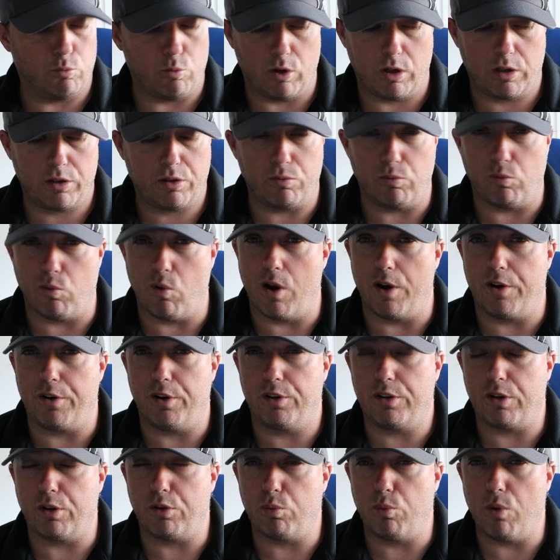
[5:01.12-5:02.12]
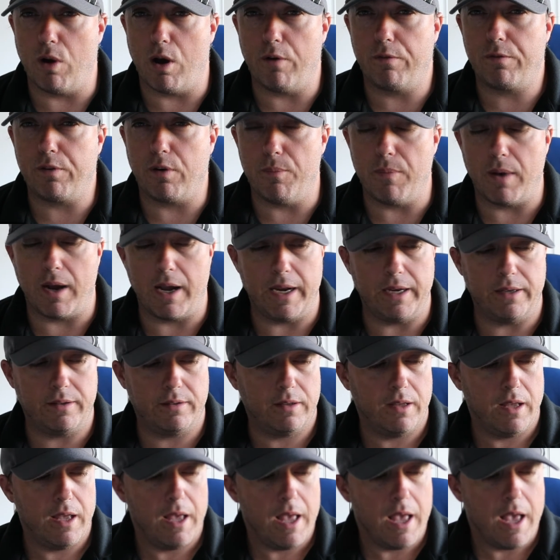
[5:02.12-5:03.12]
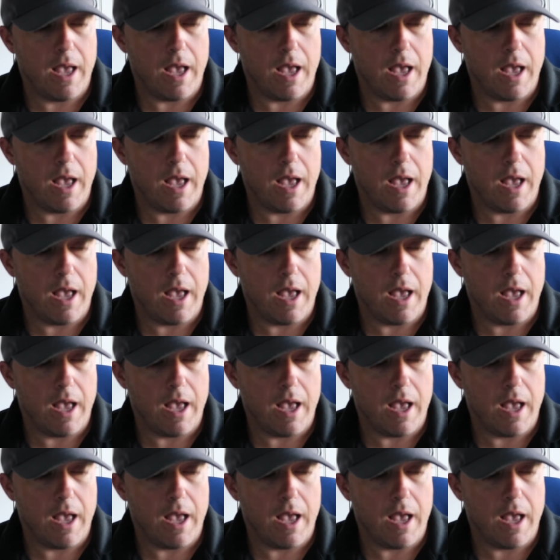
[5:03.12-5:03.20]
works wonders as well for mites.